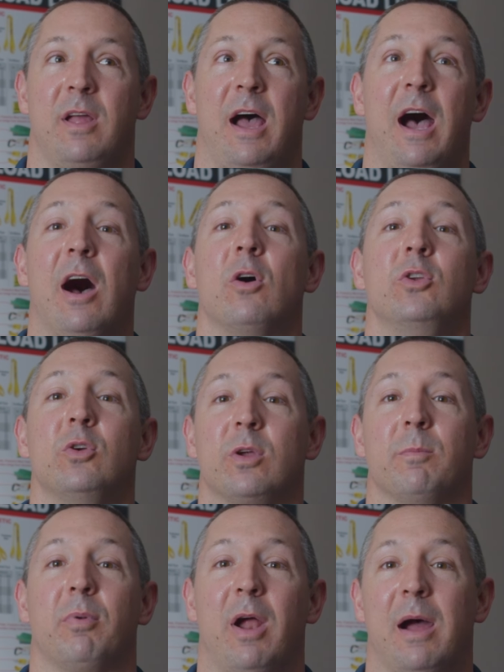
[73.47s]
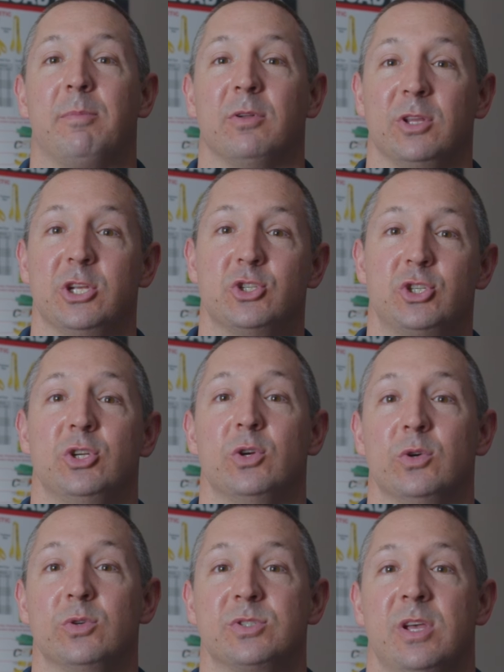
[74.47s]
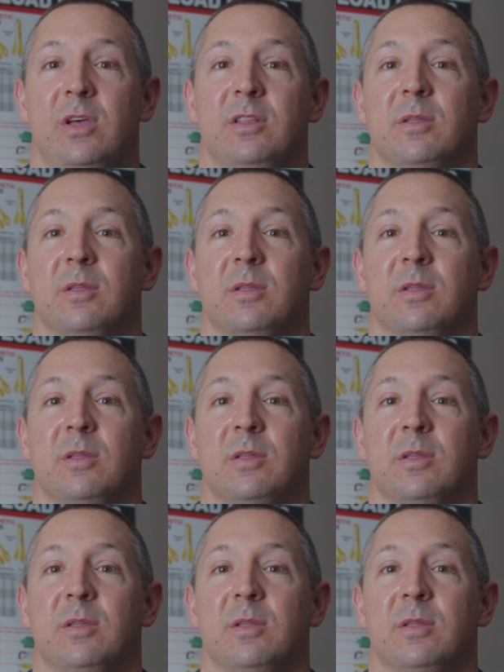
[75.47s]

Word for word: how you can properly choose